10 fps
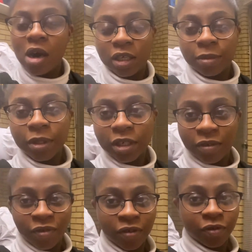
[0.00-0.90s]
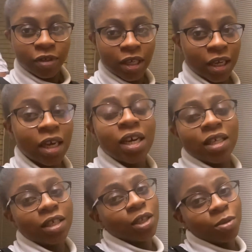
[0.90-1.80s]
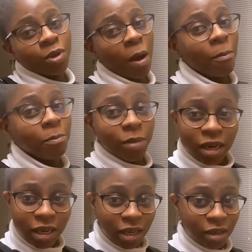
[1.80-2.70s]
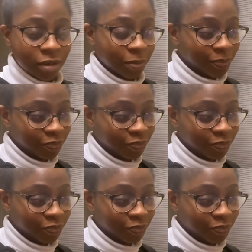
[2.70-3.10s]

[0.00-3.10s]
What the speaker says: It's been an eventful day. It's gonna be a mini